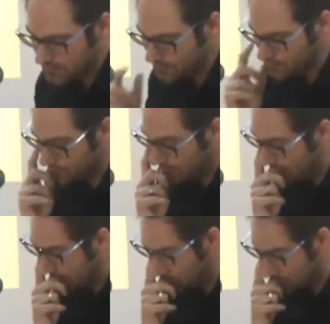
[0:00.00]
For
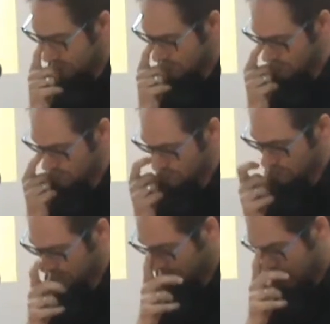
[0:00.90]
Pinter, each free land was
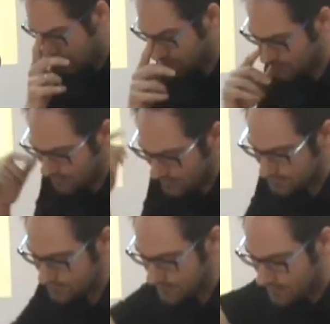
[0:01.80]
not
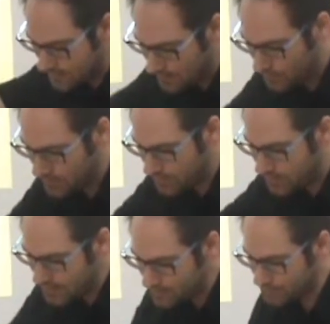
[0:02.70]
imagined as
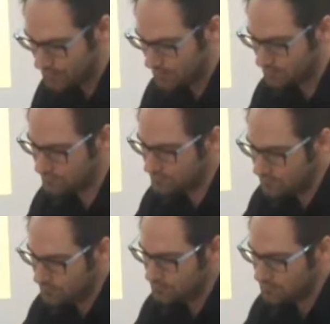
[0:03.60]
on
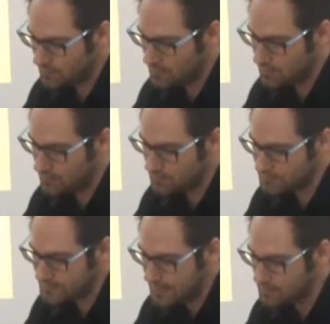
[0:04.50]
national
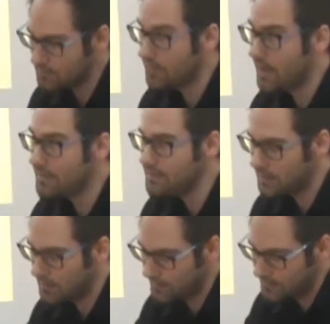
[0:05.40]
state
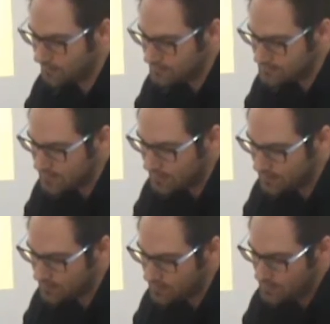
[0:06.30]
or ethnically
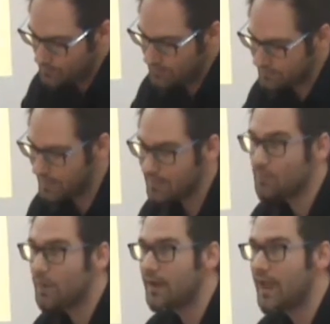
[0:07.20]
cleansed
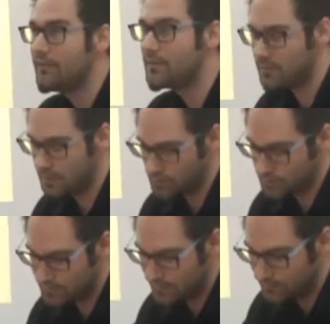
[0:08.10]
area, but land where
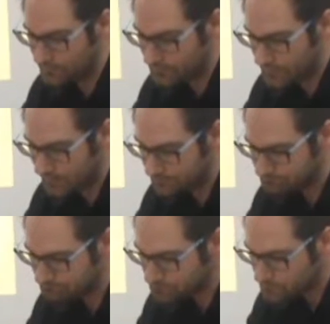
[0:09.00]
everyone could live
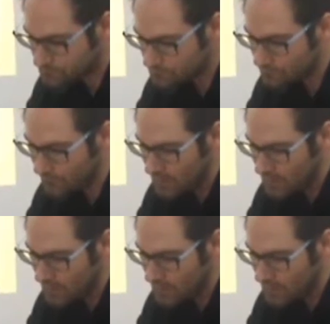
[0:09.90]
freely.